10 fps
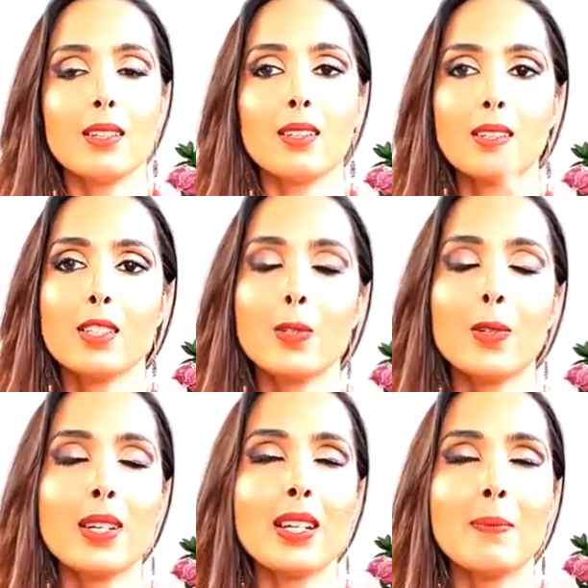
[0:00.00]
her
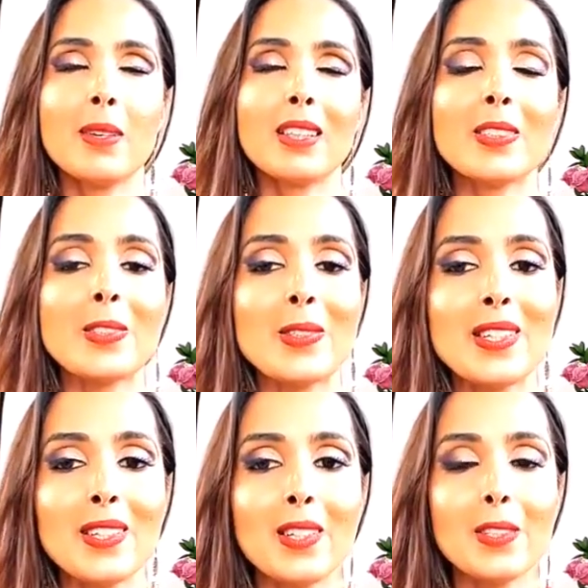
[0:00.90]
story, her miracle story
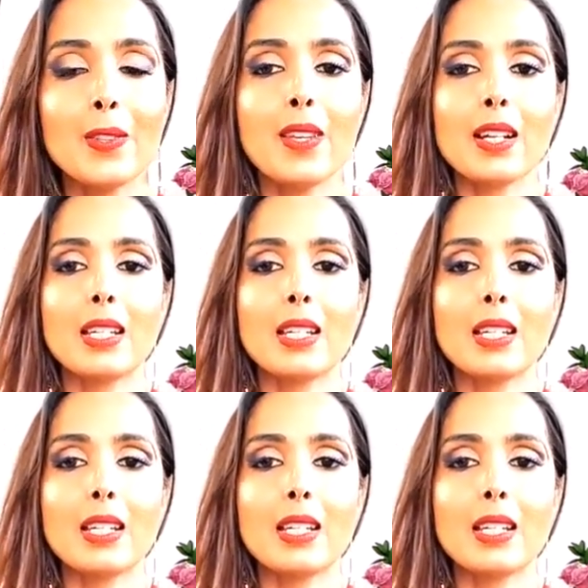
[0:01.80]
is also there.